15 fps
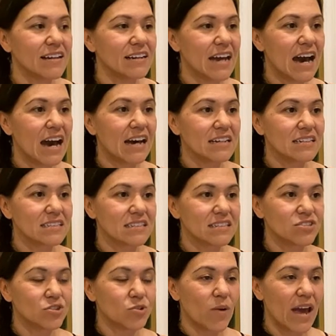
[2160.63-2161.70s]
not
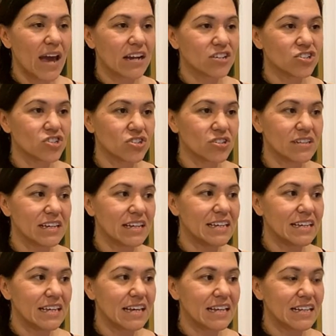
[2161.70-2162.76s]
to
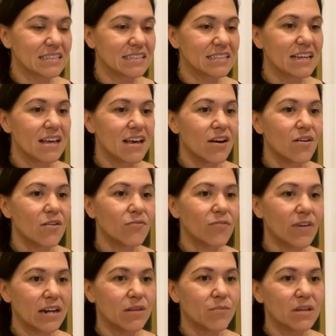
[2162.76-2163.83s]
actually get
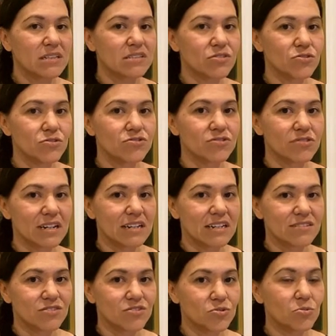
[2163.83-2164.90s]
vitamins and
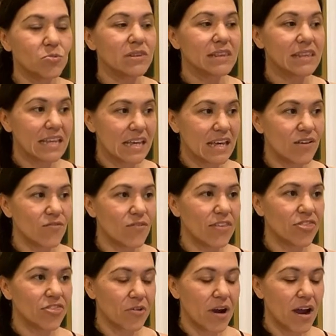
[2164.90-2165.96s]
nutrients to live
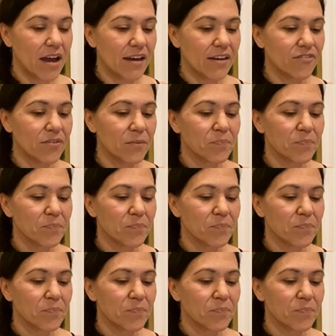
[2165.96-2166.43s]
and thrive.